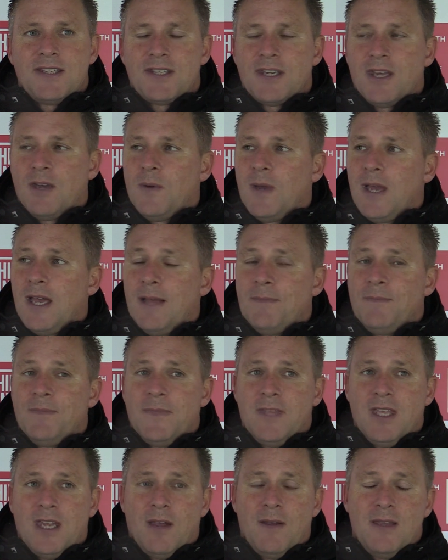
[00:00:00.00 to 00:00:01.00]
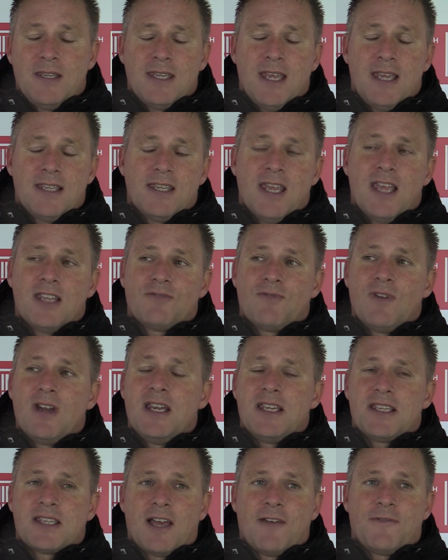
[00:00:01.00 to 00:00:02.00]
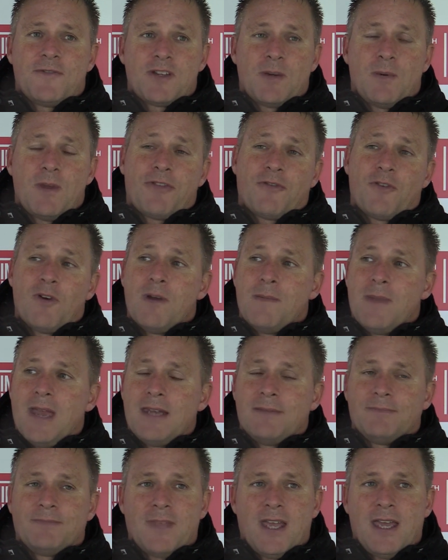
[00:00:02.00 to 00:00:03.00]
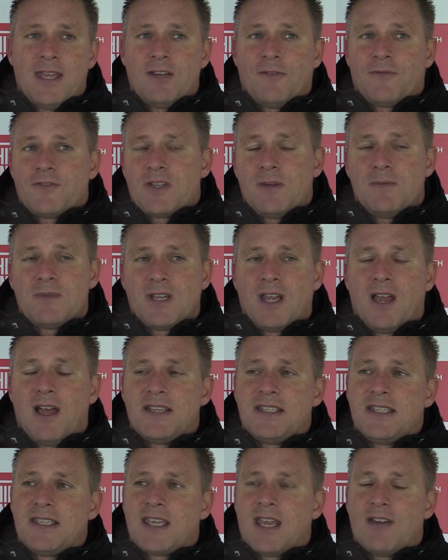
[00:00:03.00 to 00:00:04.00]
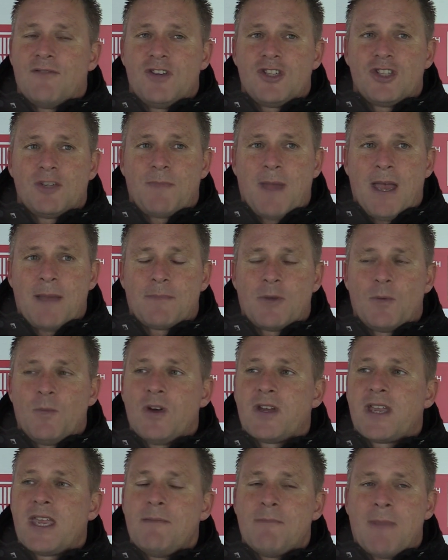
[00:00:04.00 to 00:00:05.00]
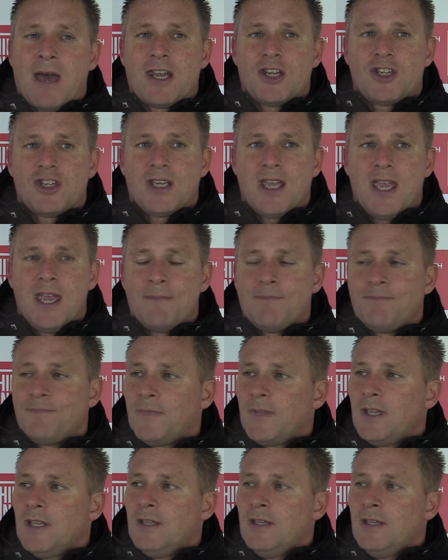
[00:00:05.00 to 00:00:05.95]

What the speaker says: So it's really tough. So we threw him in, and obviously we're delighted to get Richard back, but we'll keep managing him.